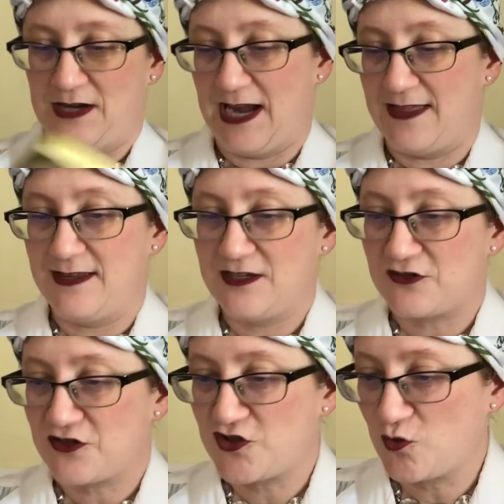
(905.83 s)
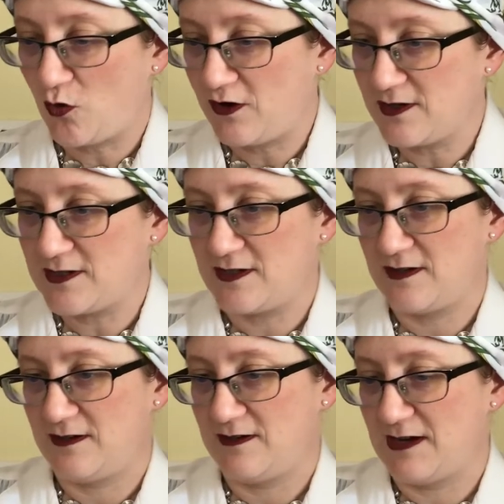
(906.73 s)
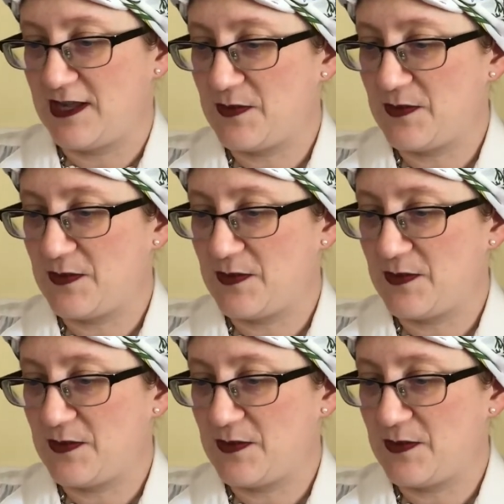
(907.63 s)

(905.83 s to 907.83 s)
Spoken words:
And these are short, and the